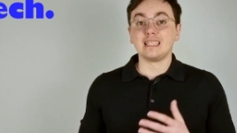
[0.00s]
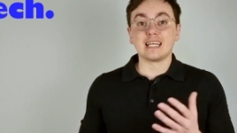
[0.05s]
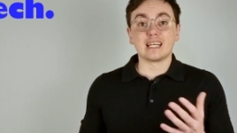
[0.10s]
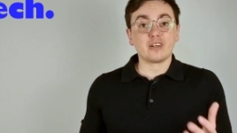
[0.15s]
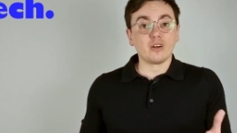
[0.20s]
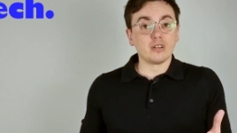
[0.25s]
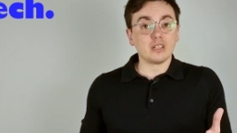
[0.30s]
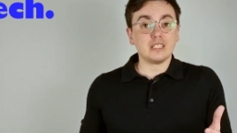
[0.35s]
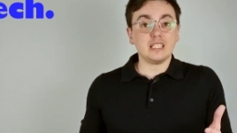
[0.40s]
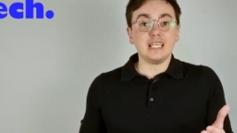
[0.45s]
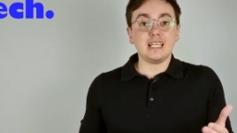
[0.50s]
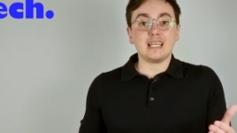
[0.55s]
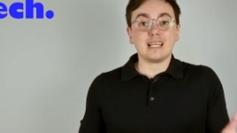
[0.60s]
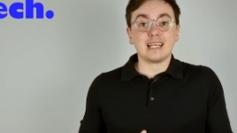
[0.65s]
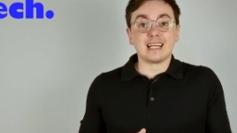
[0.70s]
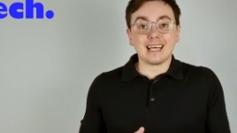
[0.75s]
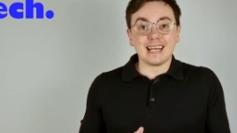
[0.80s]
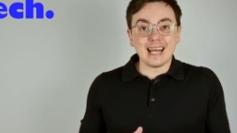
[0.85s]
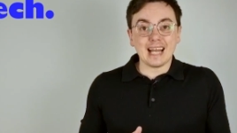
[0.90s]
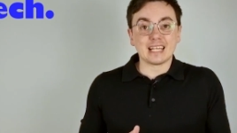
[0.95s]
Technology
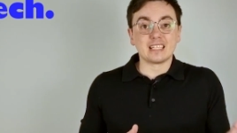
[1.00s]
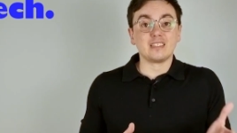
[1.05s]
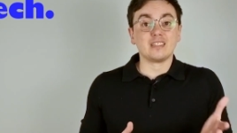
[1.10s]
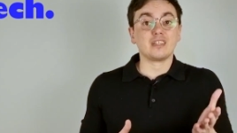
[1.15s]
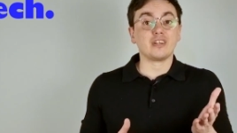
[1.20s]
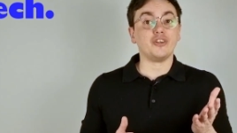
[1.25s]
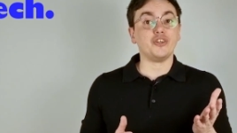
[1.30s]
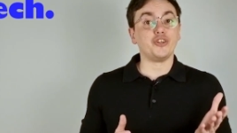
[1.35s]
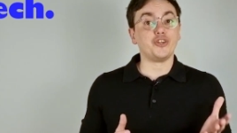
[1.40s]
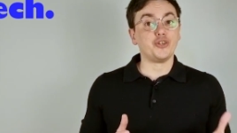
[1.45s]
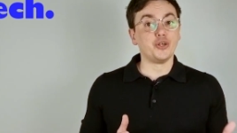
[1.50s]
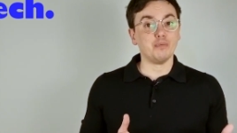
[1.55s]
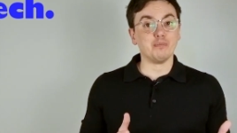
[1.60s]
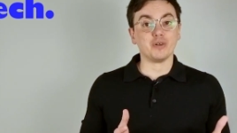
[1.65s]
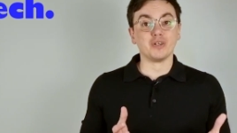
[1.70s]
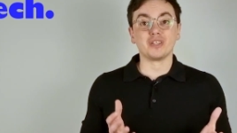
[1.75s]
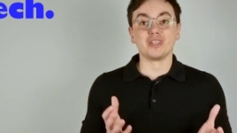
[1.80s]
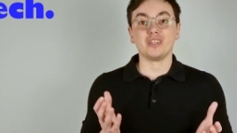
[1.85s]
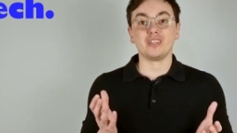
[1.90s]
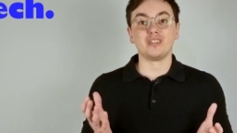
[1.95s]
can connect
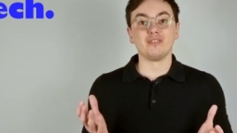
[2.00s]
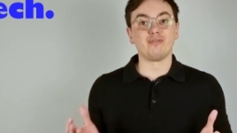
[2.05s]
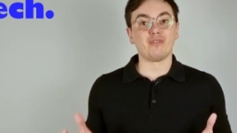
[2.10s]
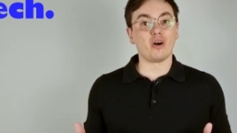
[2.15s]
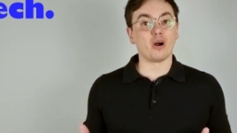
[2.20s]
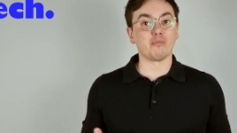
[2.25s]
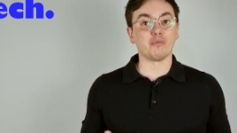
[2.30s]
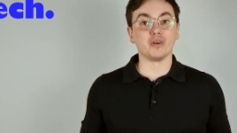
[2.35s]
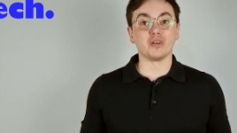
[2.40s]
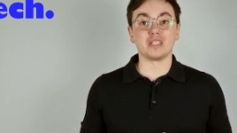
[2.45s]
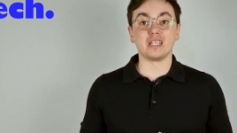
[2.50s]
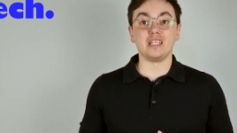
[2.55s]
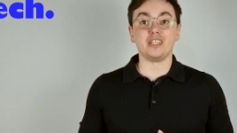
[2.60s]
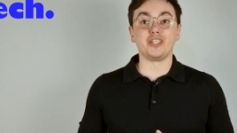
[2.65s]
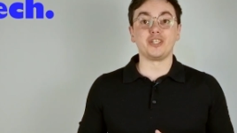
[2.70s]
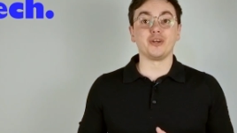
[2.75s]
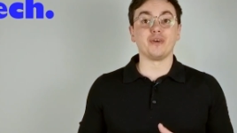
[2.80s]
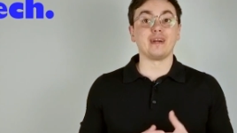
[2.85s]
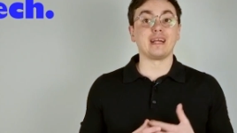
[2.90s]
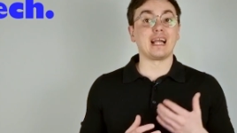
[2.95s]
consumers to farmers,
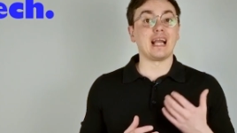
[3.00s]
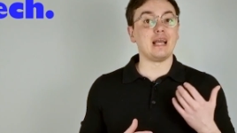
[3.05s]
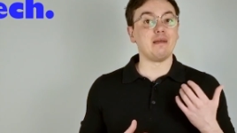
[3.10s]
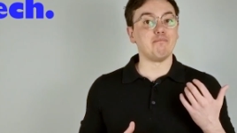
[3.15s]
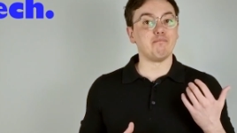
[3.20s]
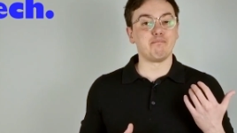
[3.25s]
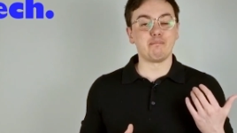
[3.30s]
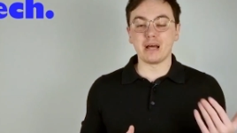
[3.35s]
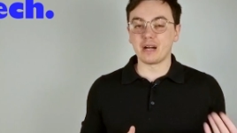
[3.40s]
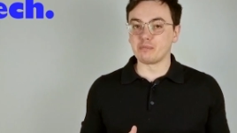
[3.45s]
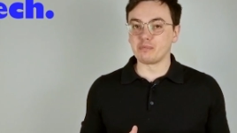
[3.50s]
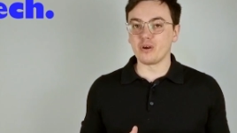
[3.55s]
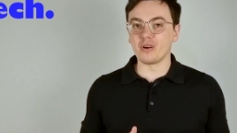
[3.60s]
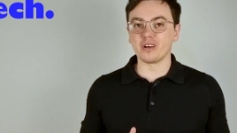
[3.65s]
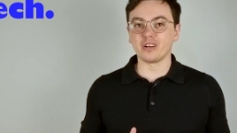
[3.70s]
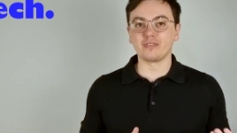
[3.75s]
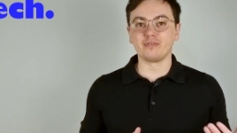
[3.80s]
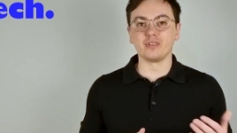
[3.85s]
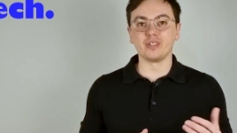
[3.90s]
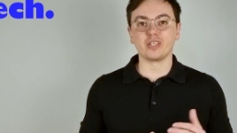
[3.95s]
ensuring a better
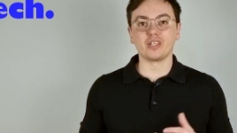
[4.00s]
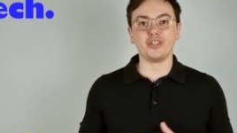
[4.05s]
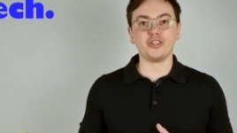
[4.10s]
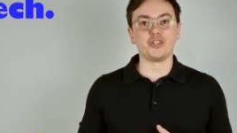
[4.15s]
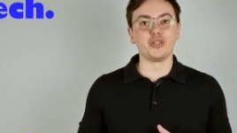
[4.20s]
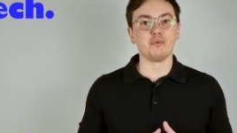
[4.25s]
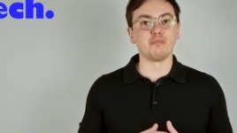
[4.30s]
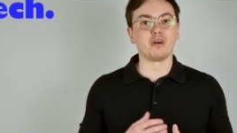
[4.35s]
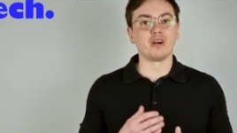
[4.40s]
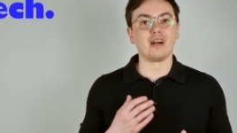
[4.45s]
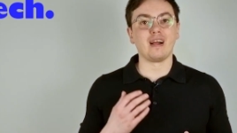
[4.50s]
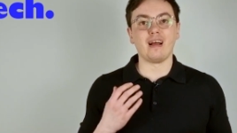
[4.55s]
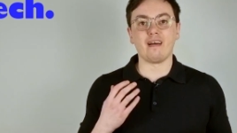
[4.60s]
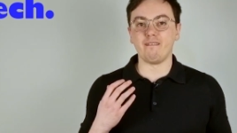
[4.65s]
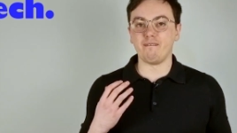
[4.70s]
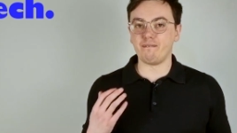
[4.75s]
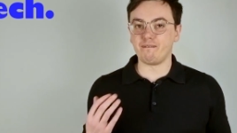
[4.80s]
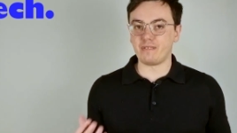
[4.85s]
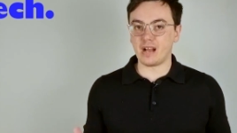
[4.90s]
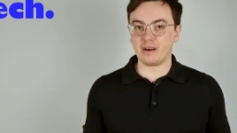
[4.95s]
product for the consumer
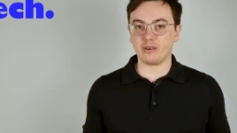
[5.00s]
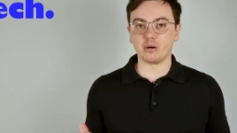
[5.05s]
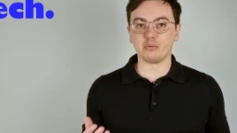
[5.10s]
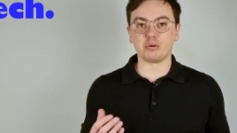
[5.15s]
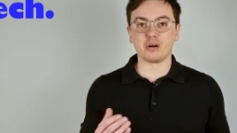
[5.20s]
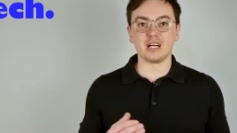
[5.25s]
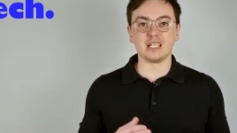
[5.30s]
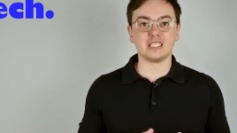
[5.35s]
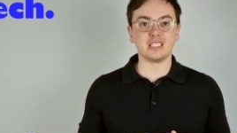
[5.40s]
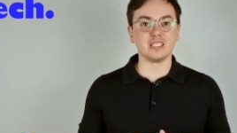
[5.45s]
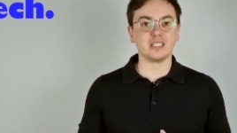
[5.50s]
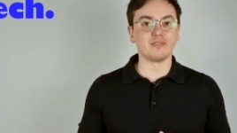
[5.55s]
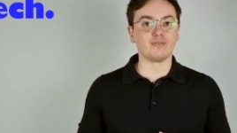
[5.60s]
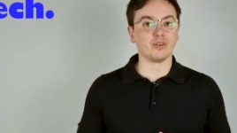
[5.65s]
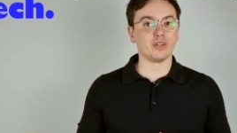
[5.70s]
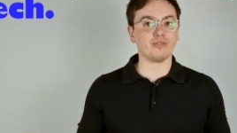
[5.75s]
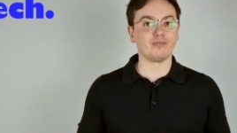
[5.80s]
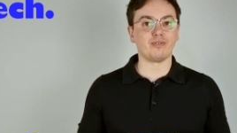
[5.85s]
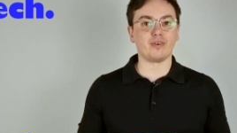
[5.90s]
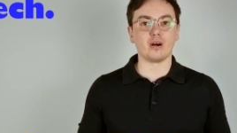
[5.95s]
and fairer prices
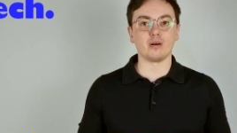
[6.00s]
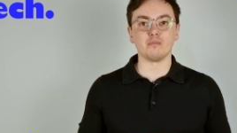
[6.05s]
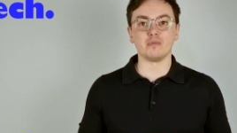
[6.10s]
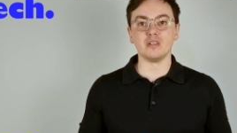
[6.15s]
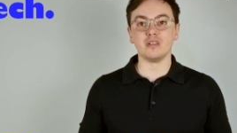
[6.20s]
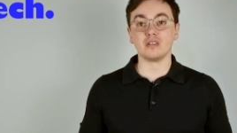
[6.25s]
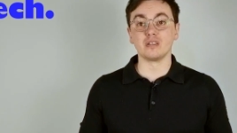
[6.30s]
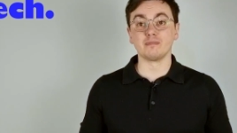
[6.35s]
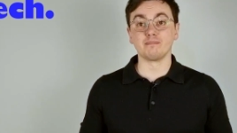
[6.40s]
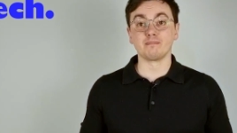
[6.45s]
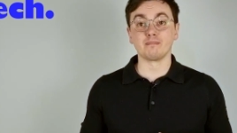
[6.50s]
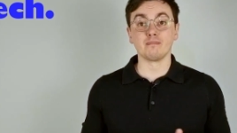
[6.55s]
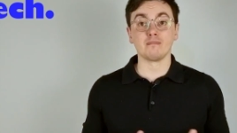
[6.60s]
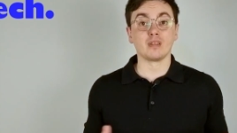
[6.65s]
for the farmers.